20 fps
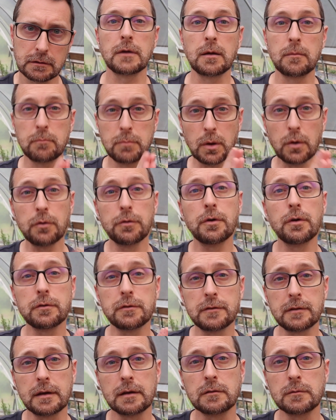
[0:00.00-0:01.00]
Then build
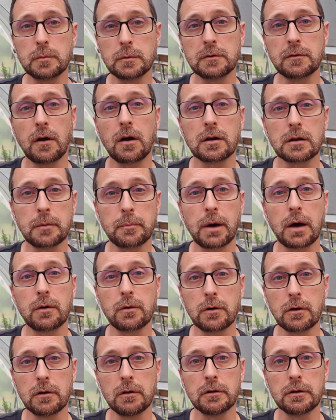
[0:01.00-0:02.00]
those things we talked
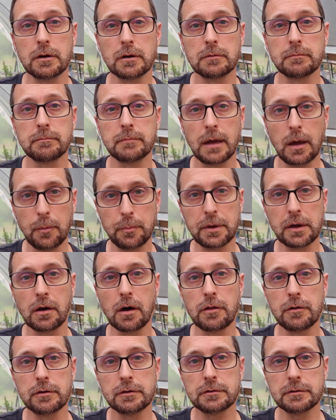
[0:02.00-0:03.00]
about earlier helping
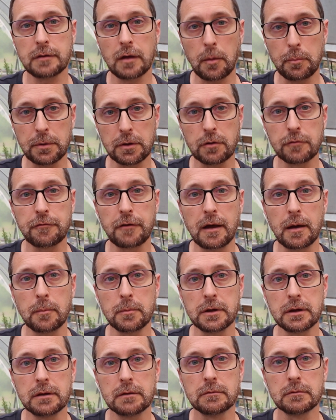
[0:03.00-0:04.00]
others, helping your
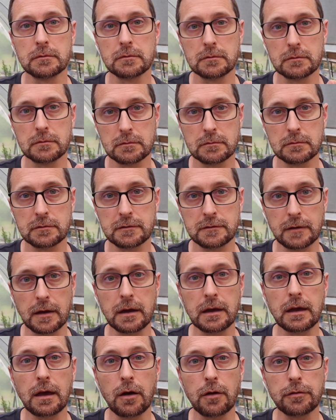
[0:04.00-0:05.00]
family,
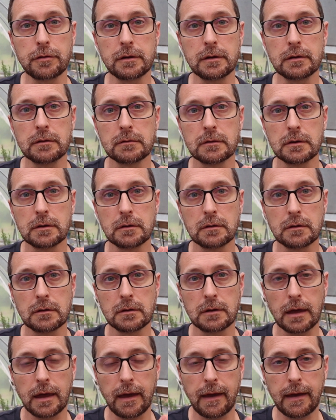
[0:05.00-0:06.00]
staying healthy,
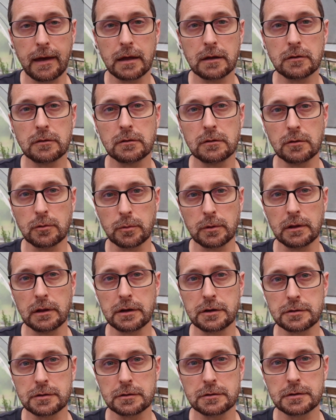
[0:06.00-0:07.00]
and your
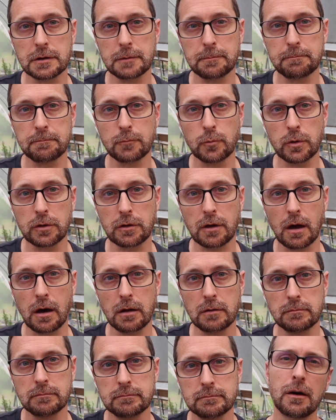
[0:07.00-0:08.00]
relationship with
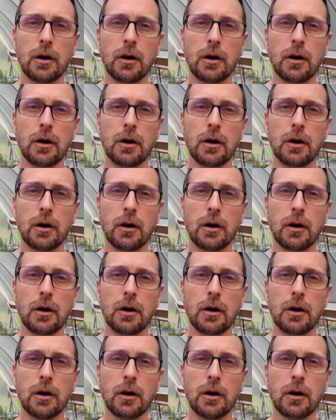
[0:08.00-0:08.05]
God.